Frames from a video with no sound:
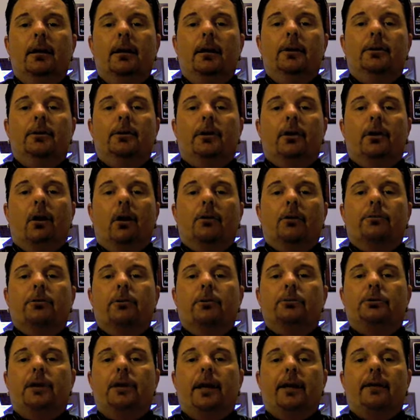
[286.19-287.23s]
You can
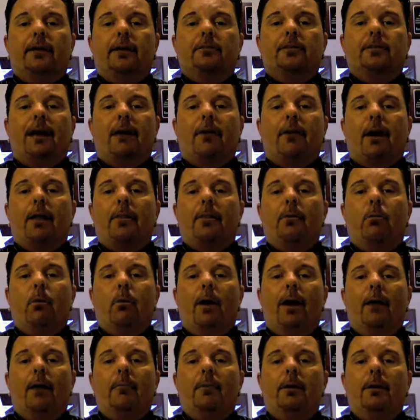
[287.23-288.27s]
also check us out on the
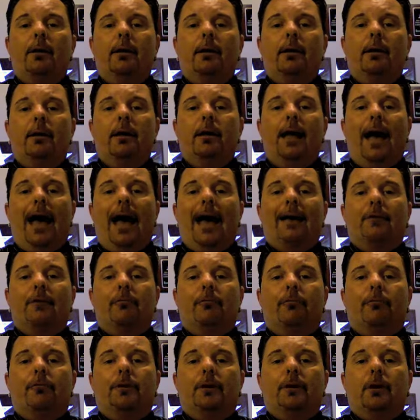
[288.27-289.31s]
web at
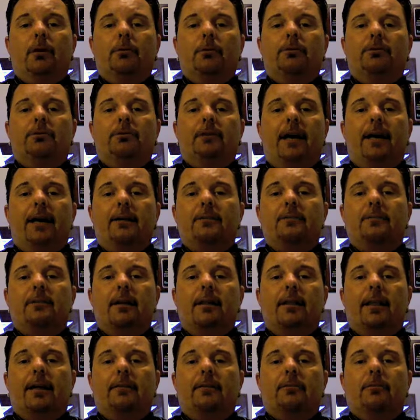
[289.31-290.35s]
VitoSays,
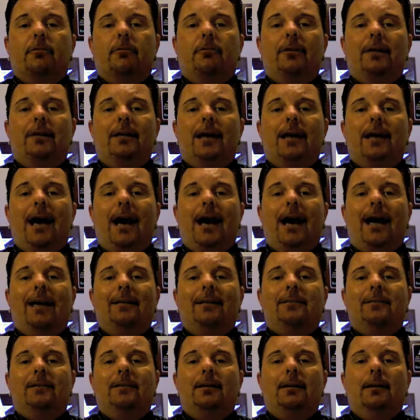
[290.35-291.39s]
that's V I
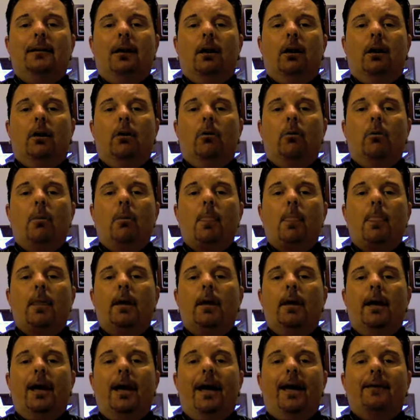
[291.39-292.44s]
T O
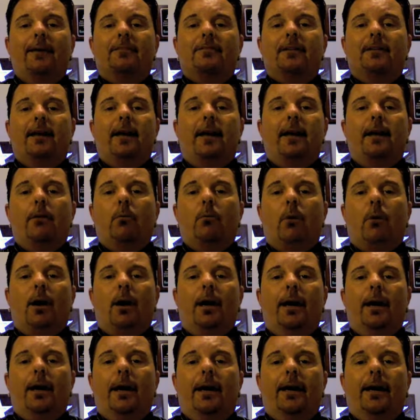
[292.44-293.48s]
S A
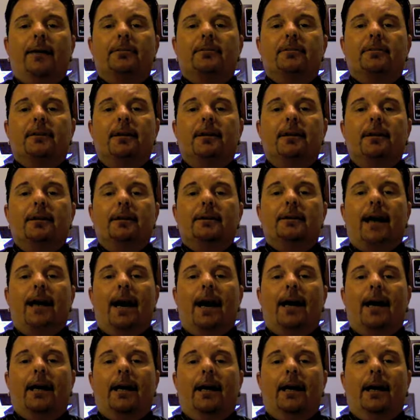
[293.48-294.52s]
Y S
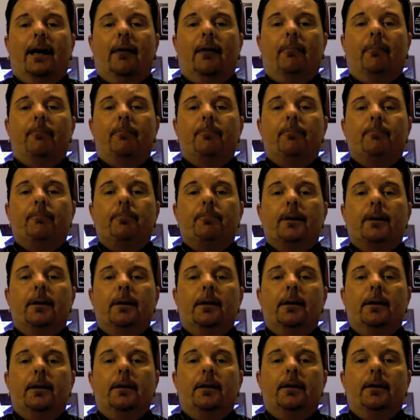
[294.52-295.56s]
dot com.
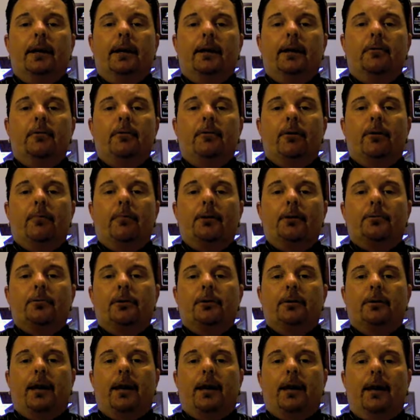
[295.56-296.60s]
Thank you very much for
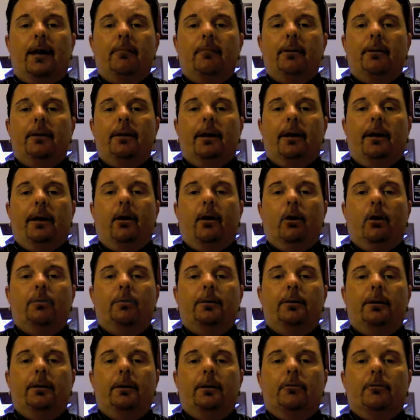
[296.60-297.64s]
your time, and I hope
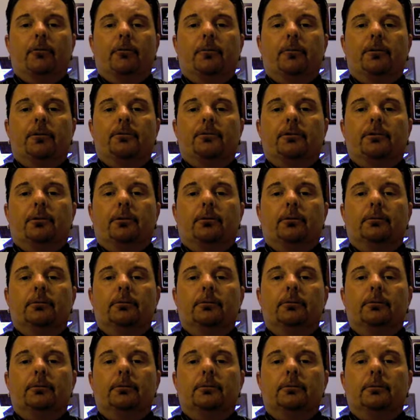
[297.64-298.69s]
to hear from you soon.
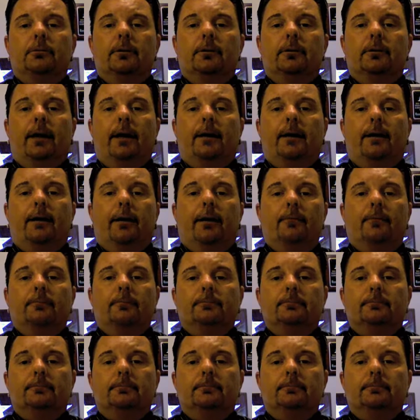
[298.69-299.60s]
Take care.